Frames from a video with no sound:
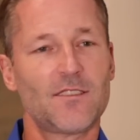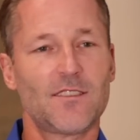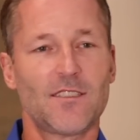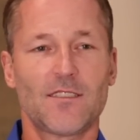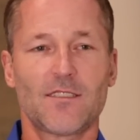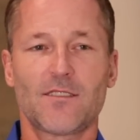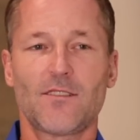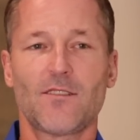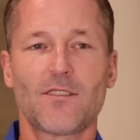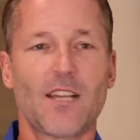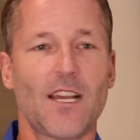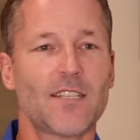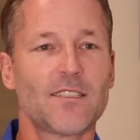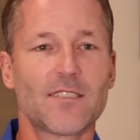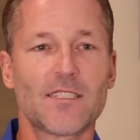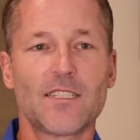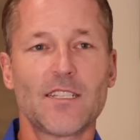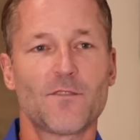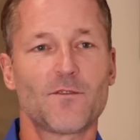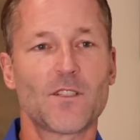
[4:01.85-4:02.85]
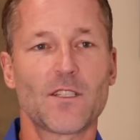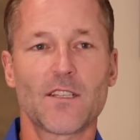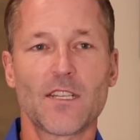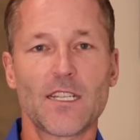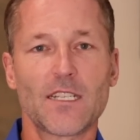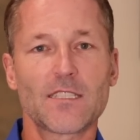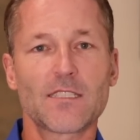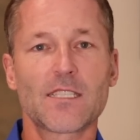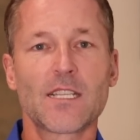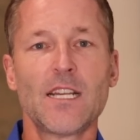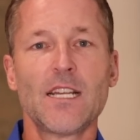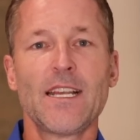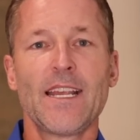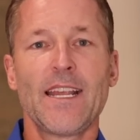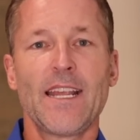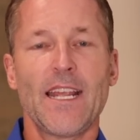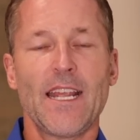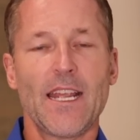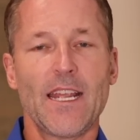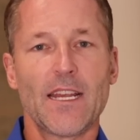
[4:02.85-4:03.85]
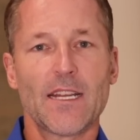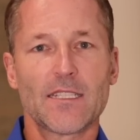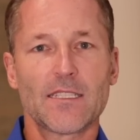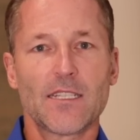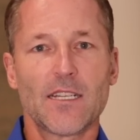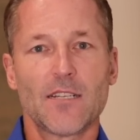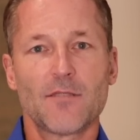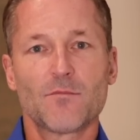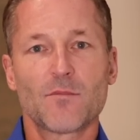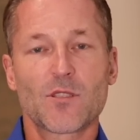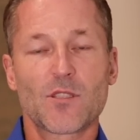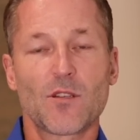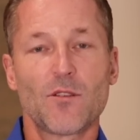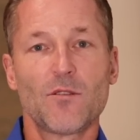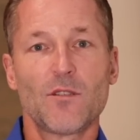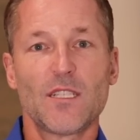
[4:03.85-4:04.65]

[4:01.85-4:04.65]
just all kinds of different things. And so